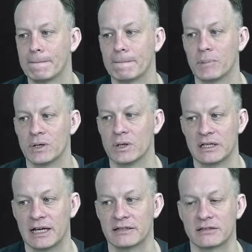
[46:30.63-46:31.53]
But
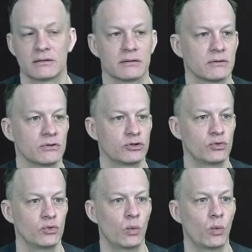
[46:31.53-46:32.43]
yes, to
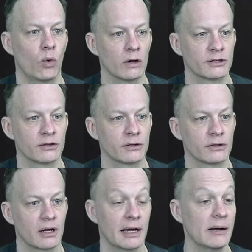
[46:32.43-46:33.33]
water.
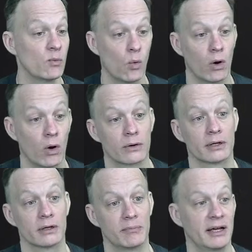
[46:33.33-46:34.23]
I am watering
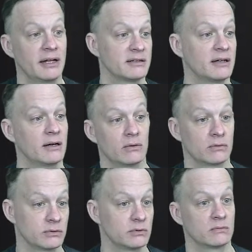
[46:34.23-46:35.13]
the plants now.
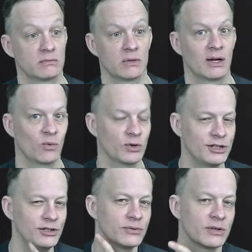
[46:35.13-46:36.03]

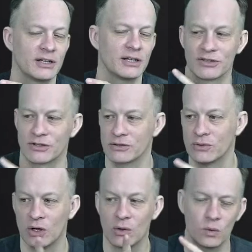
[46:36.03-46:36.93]
Here's a
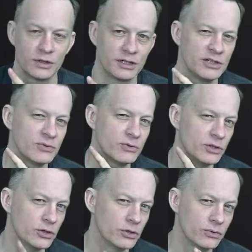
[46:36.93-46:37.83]
clue. What do you
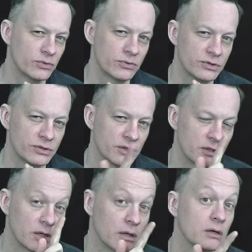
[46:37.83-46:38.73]
use
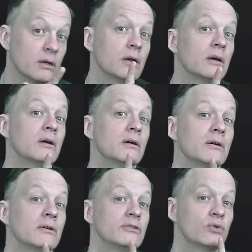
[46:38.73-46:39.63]

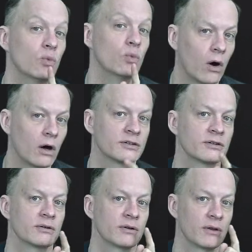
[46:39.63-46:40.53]
to
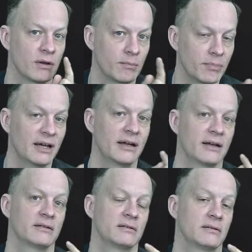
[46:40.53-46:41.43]
water the
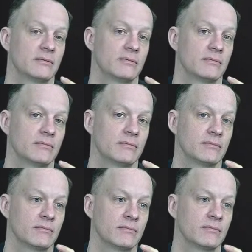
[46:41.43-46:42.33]
plants?
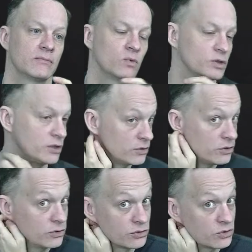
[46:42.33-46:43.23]
What do you
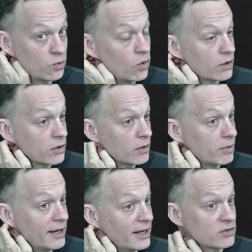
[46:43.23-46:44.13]
use to water the
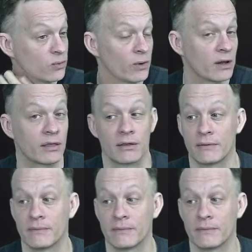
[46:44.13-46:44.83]
plants with?